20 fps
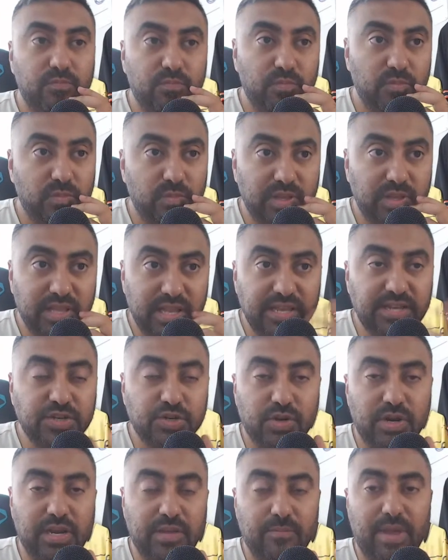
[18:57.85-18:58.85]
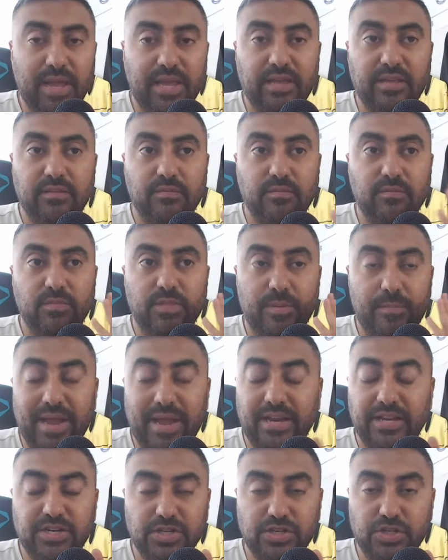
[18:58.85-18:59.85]
literally make the
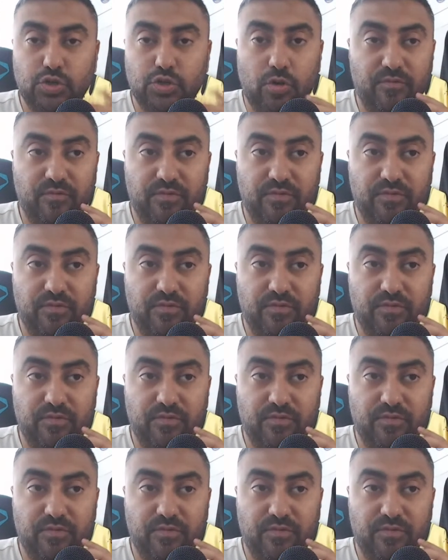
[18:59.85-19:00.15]
manager's job